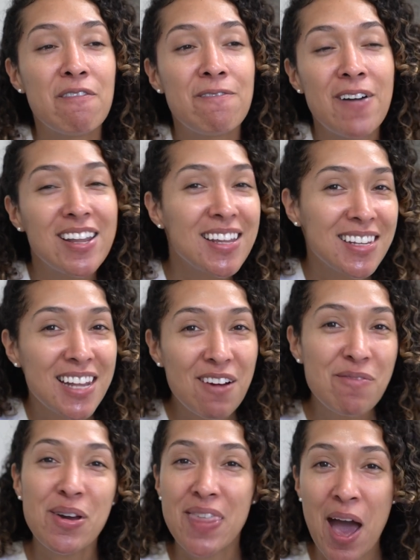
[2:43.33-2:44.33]
fell in
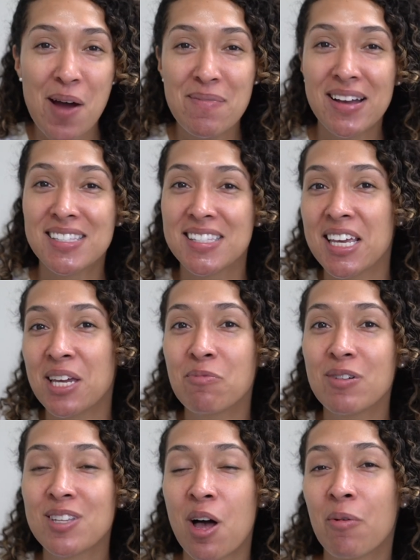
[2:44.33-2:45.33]
love with how my skin
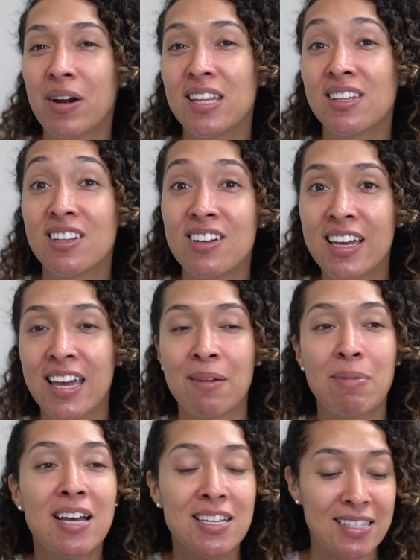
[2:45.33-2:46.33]
was already looking,
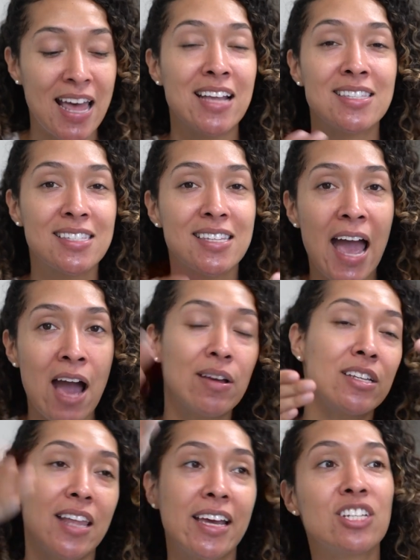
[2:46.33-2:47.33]
because that's how
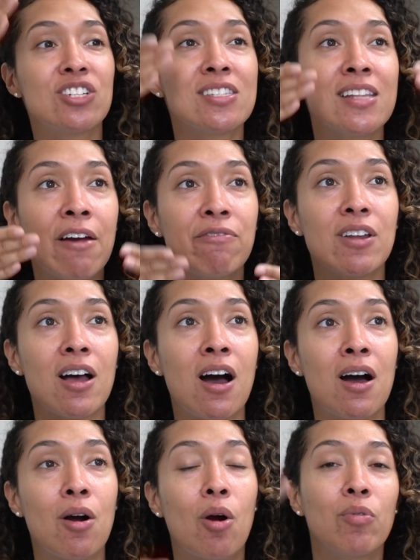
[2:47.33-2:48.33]
it, like, it just left
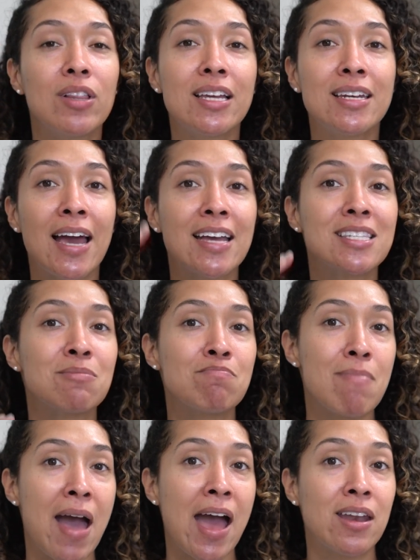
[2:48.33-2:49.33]
a really nice
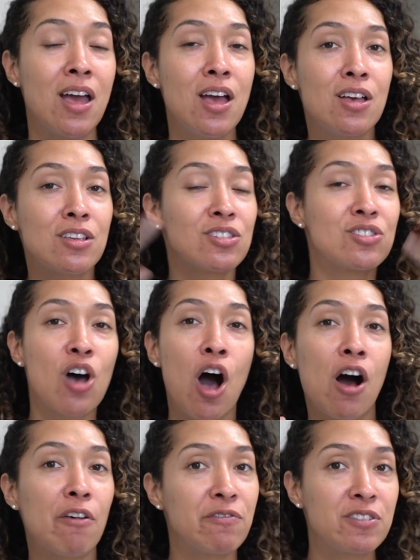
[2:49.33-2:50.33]
matte,
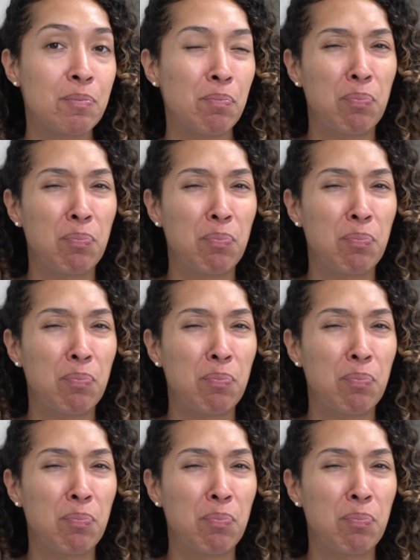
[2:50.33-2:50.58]
soft,